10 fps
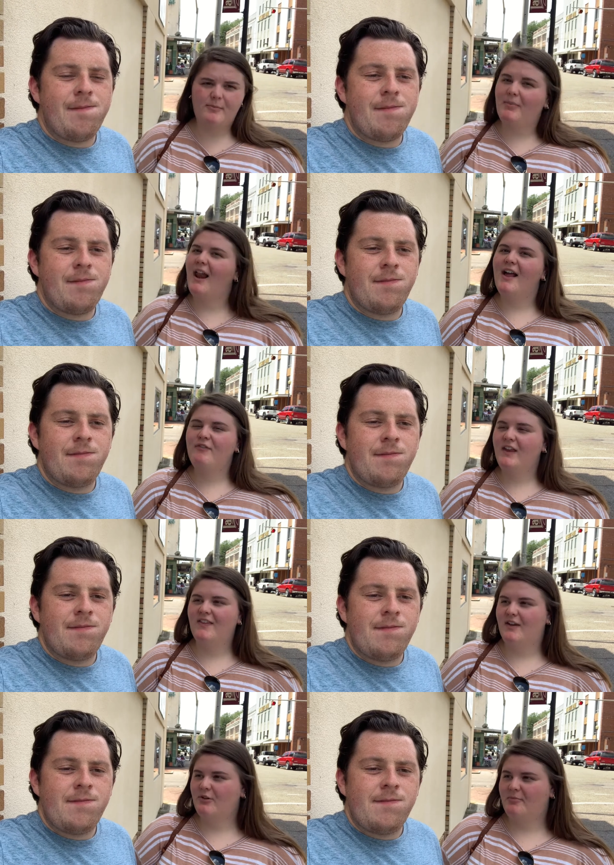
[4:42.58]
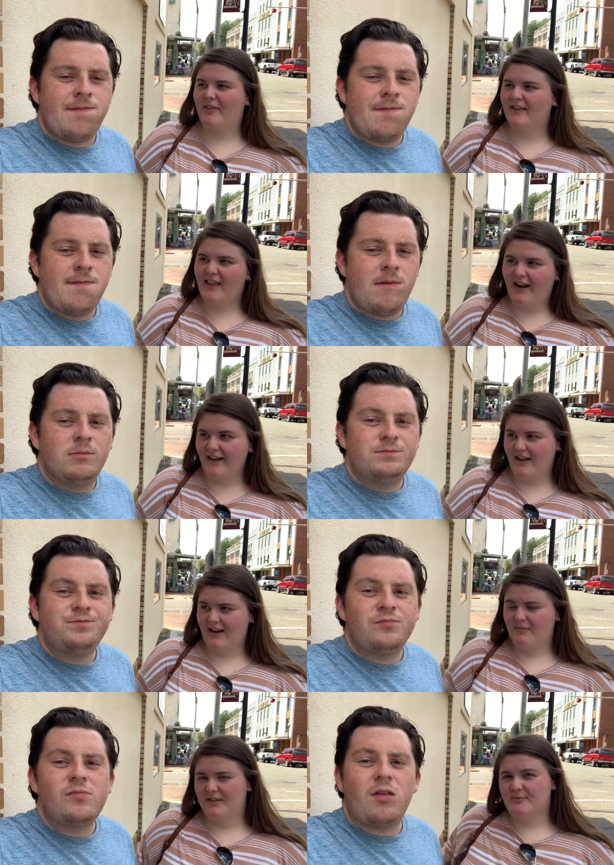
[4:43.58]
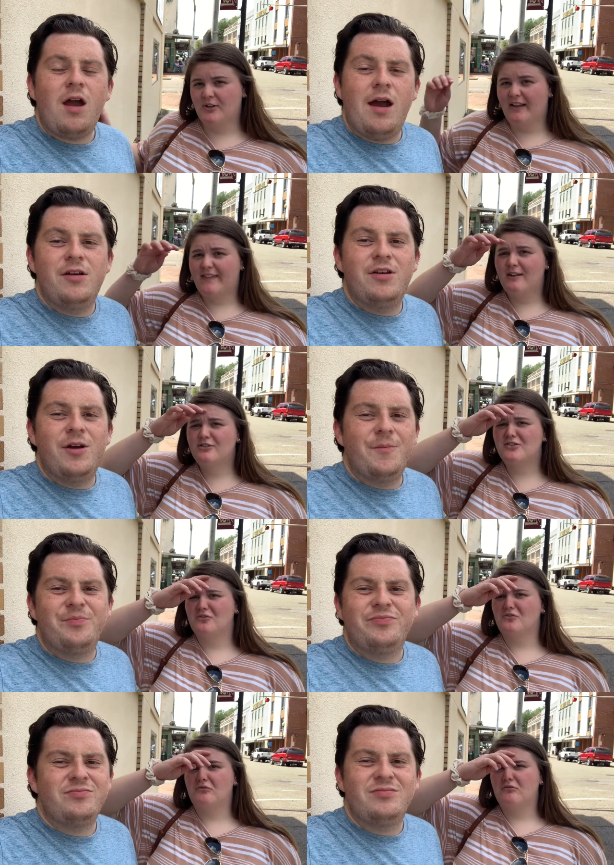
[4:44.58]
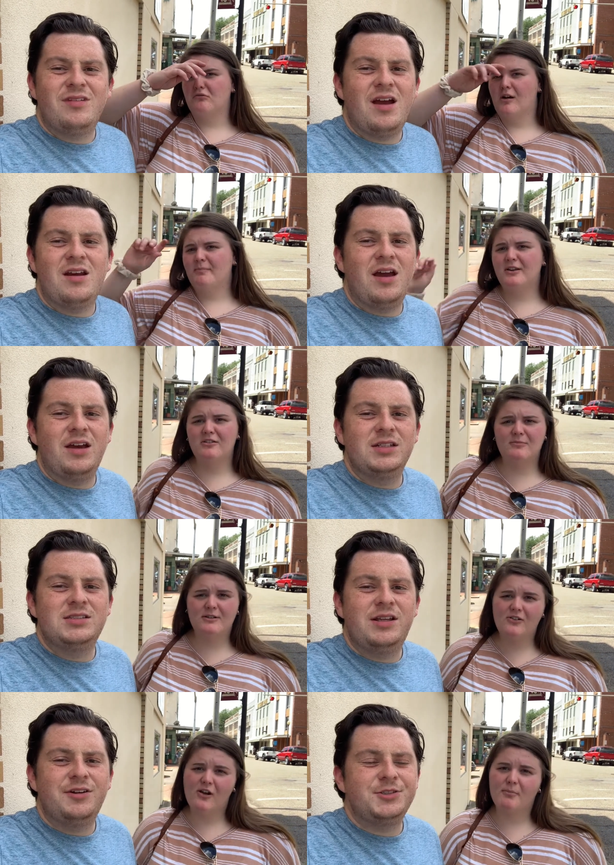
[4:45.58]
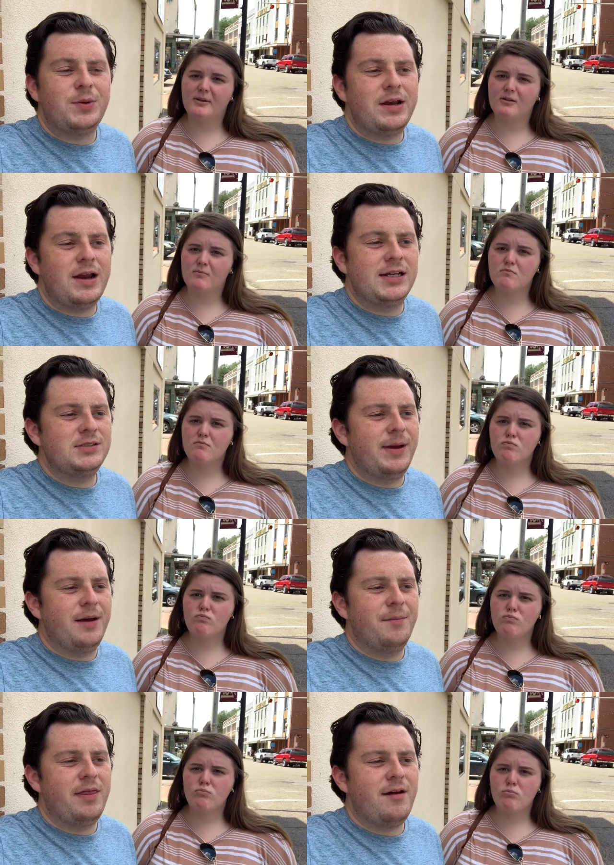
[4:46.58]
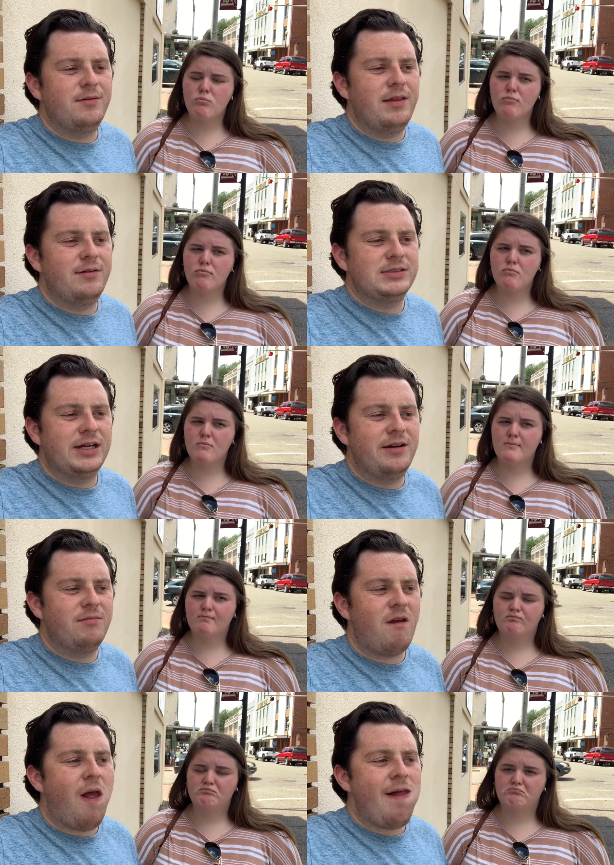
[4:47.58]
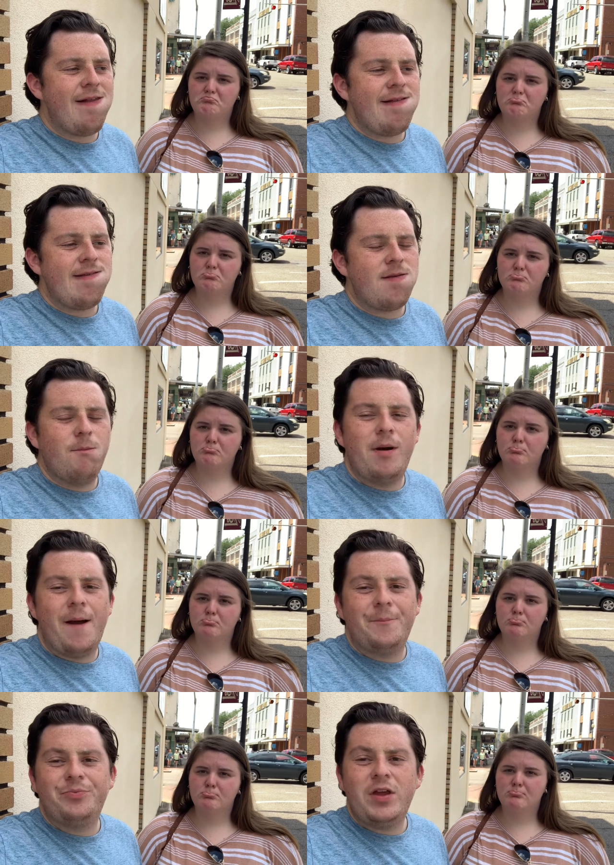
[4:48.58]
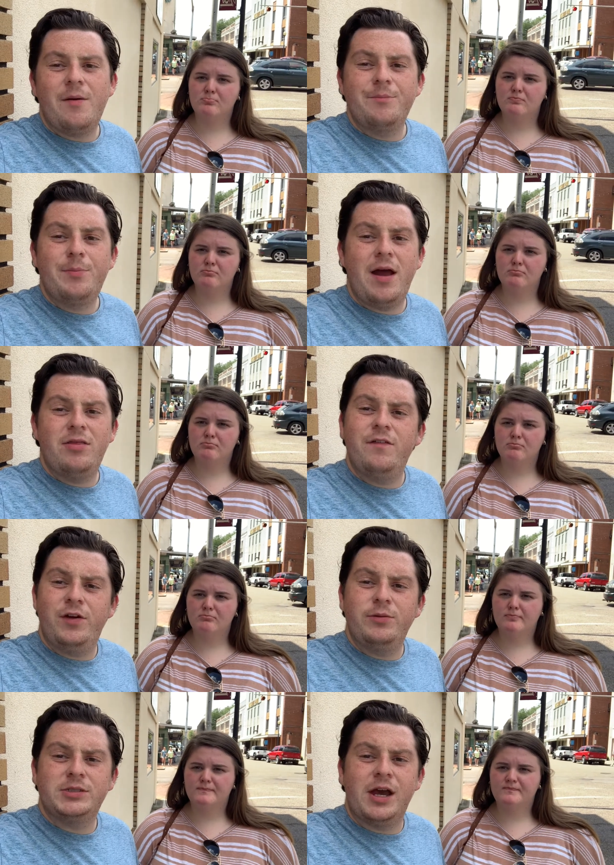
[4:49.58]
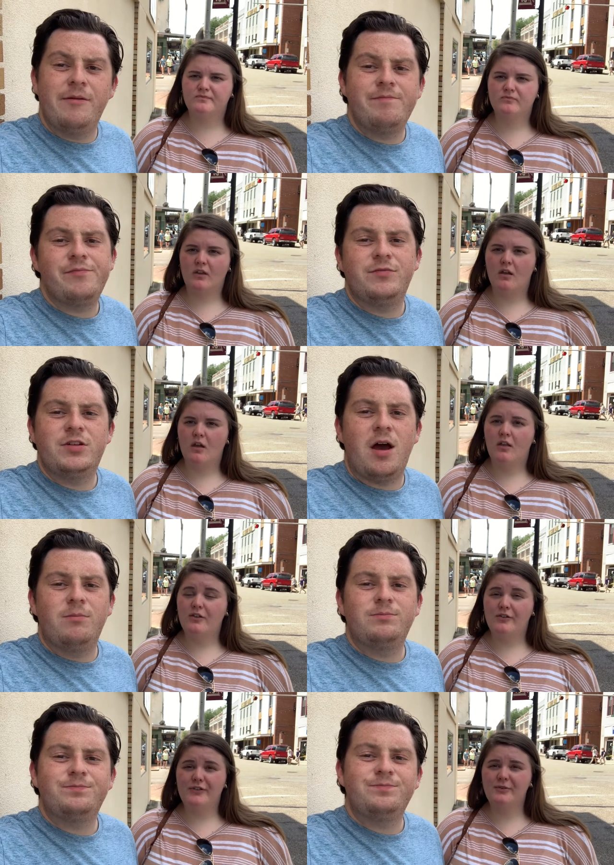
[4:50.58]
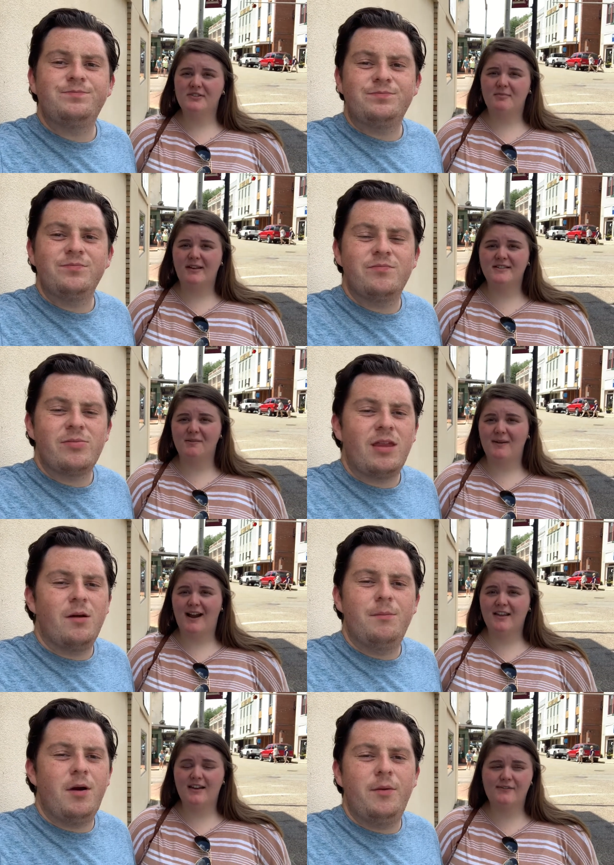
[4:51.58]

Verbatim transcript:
Speaker 1: But I feel like they would have been like that at 9 a.m. this morning. I didn't know. Not nice. There was
Speaker 2: one nice man, but that that was it. But yeah, but the food was good. So the food was
Speaker 1: amazing, but I could. But